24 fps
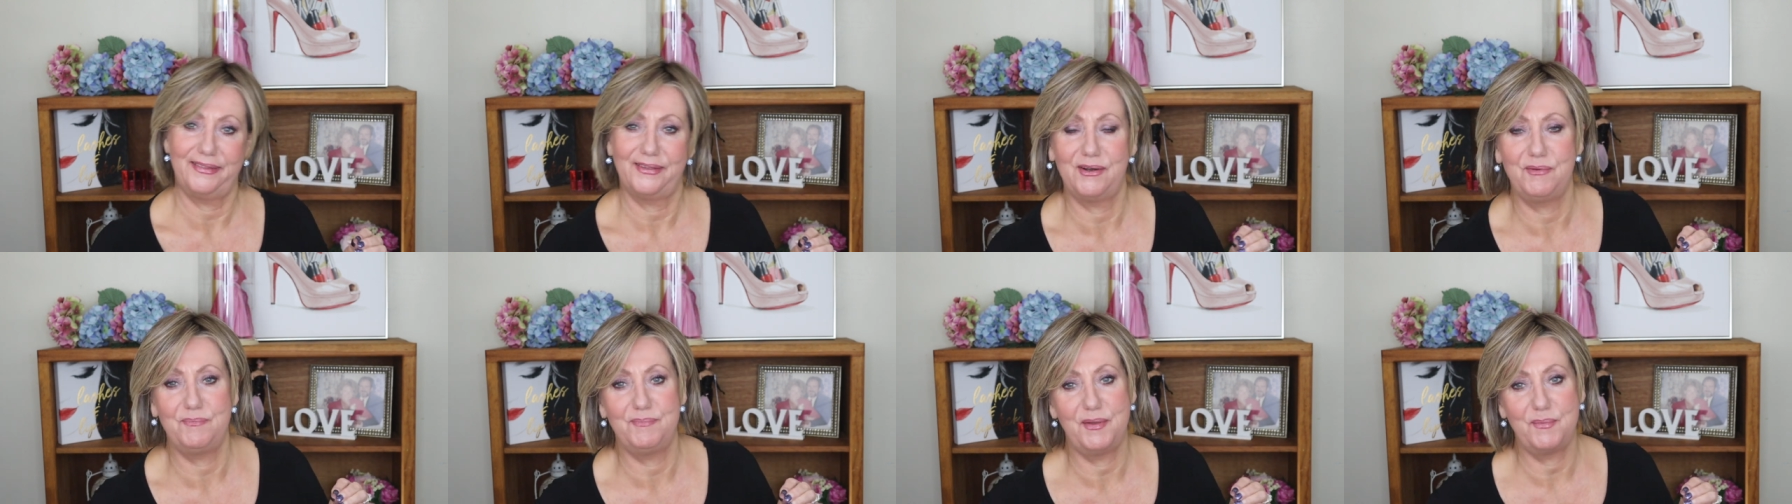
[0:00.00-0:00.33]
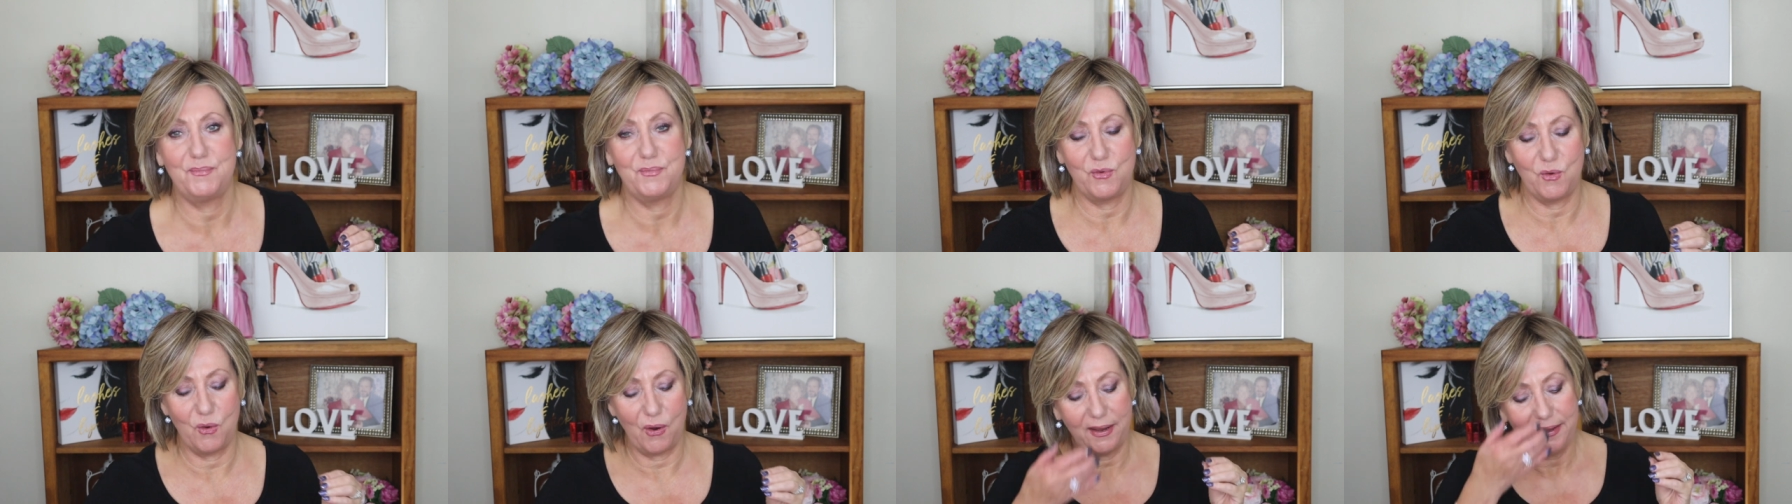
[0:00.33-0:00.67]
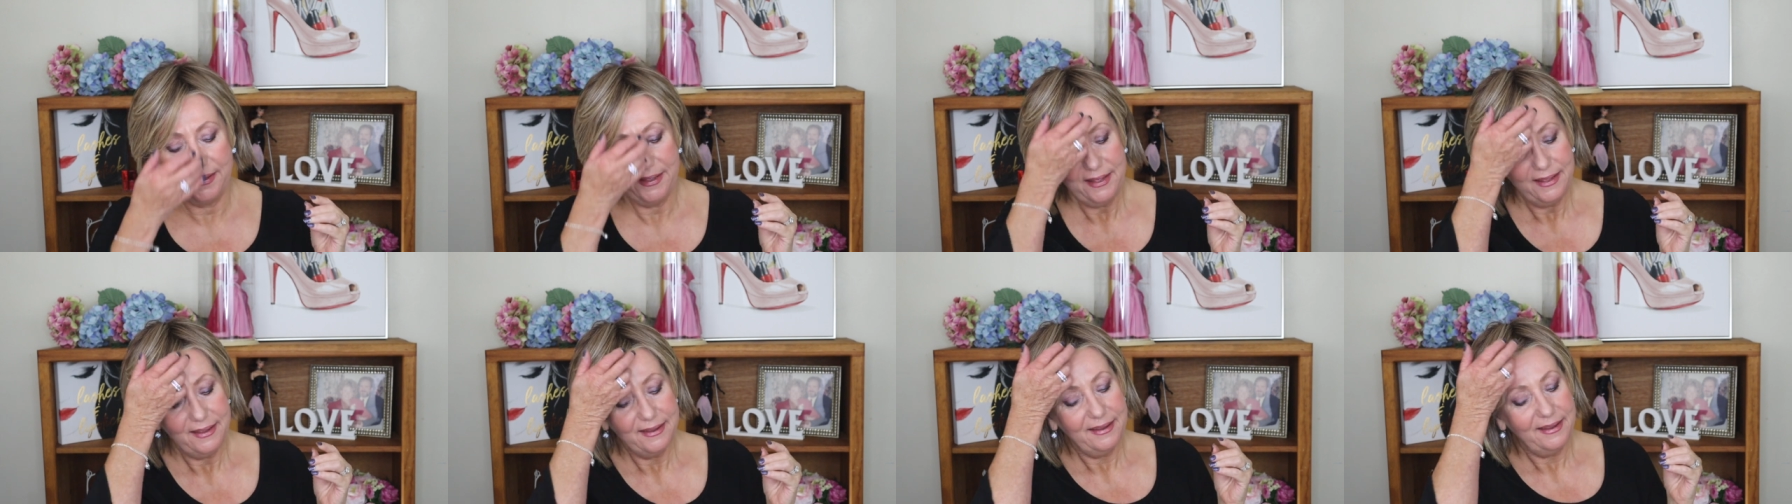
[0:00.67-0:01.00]
little bit
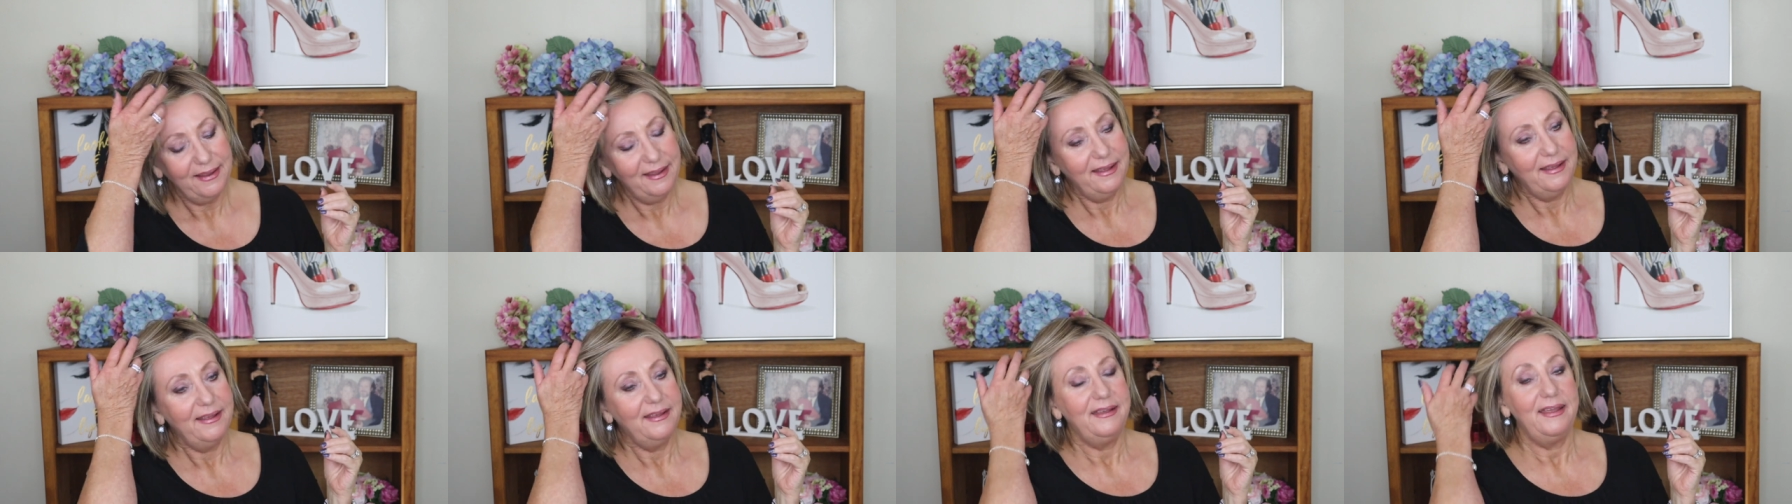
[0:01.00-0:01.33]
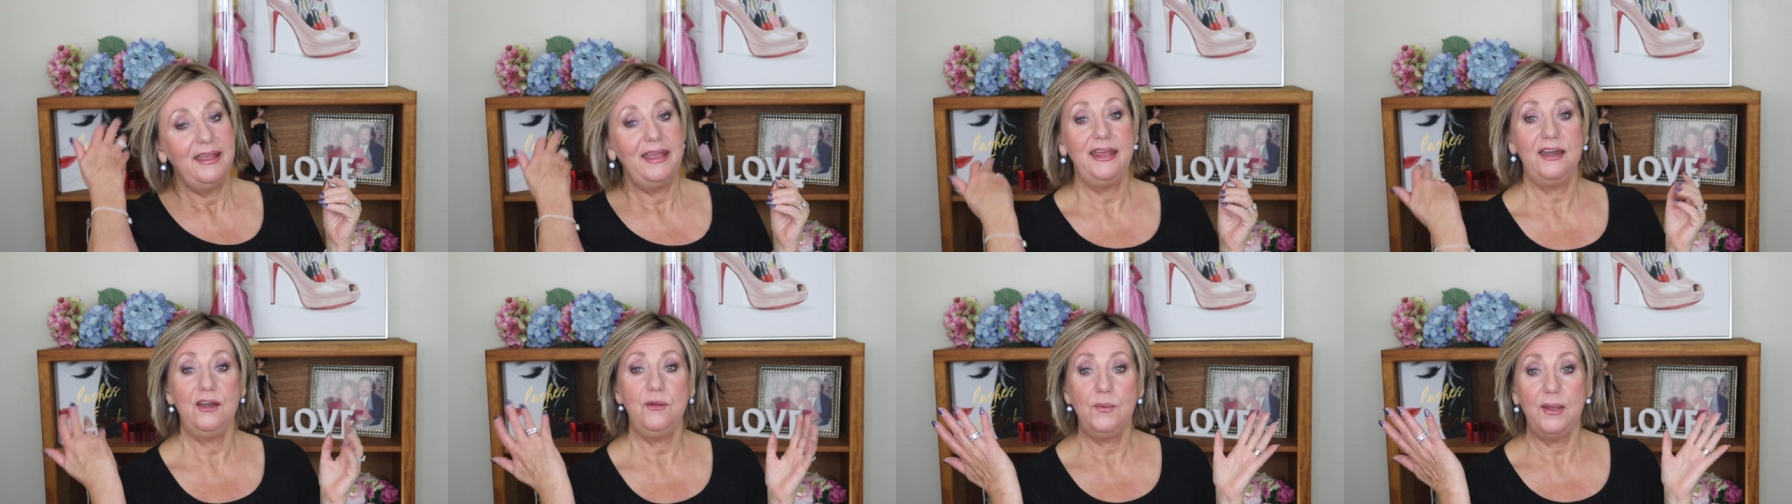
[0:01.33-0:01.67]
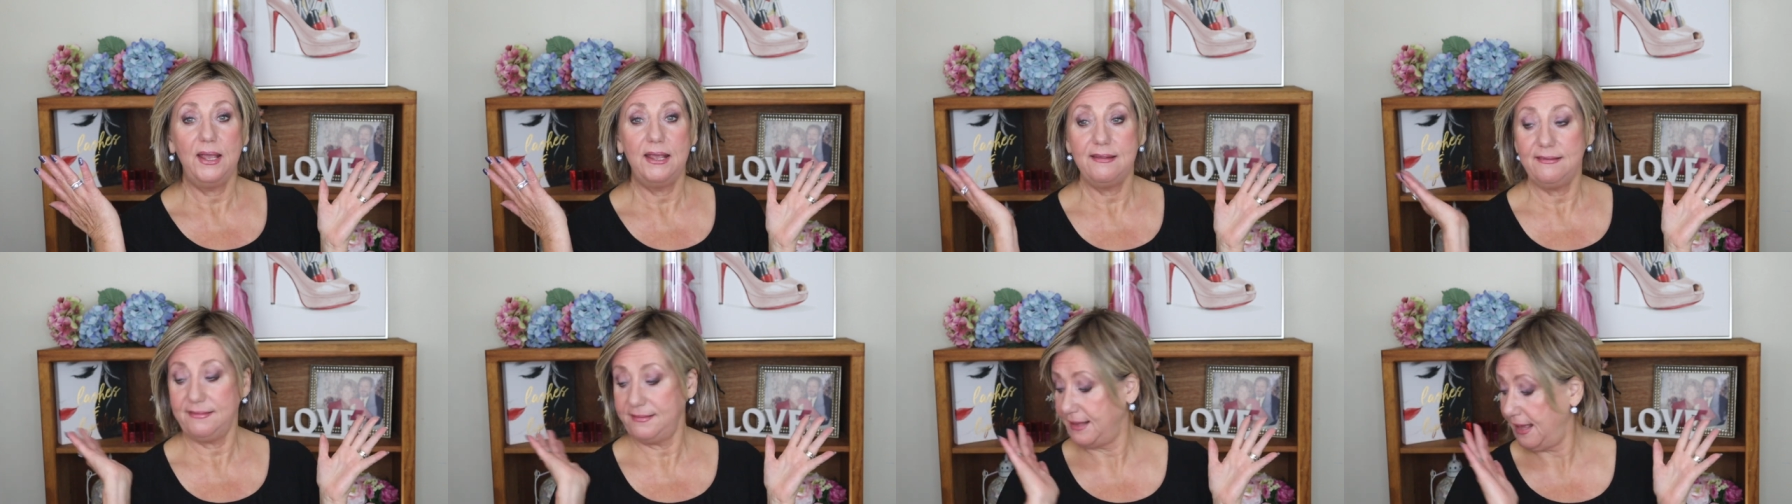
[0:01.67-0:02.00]
more.
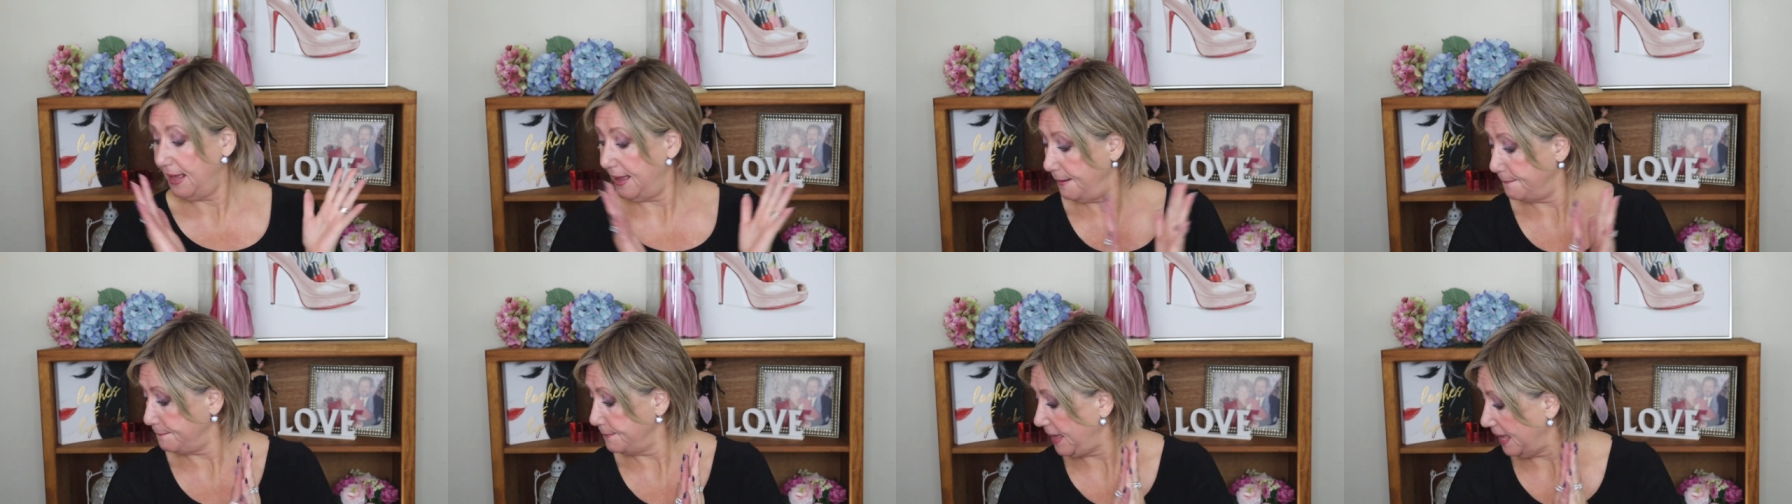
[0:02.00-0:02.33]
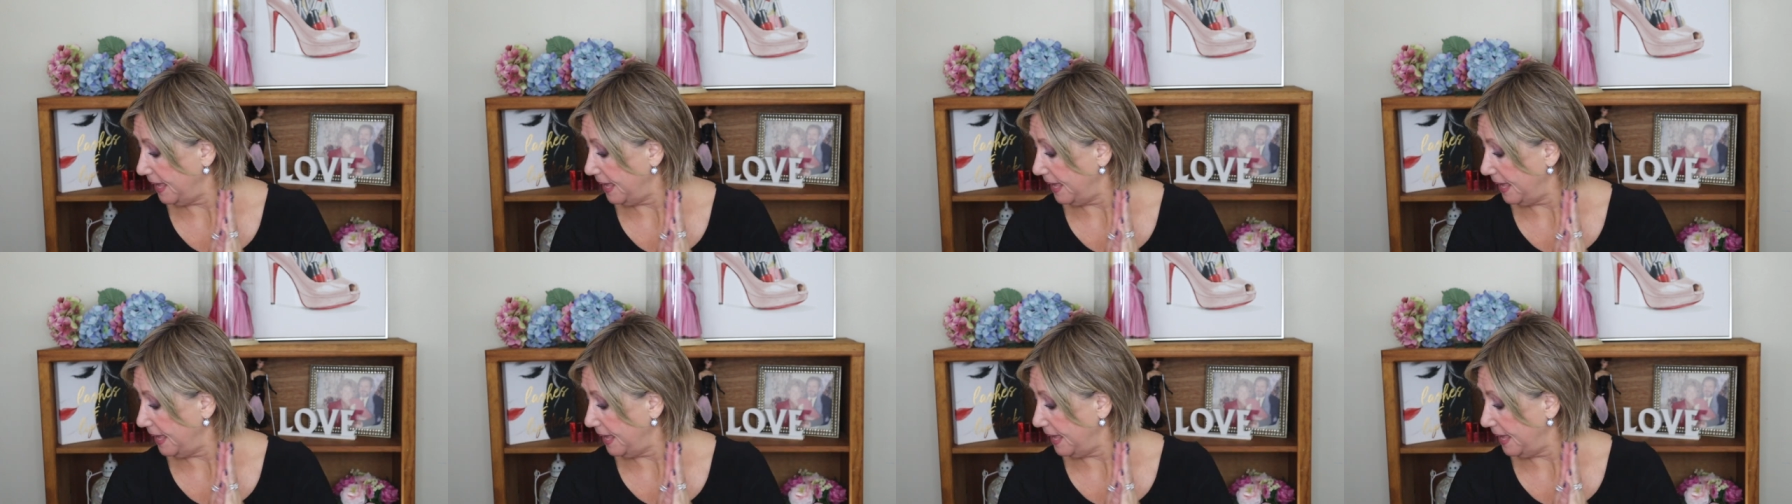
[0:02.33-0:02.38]
Anyways, I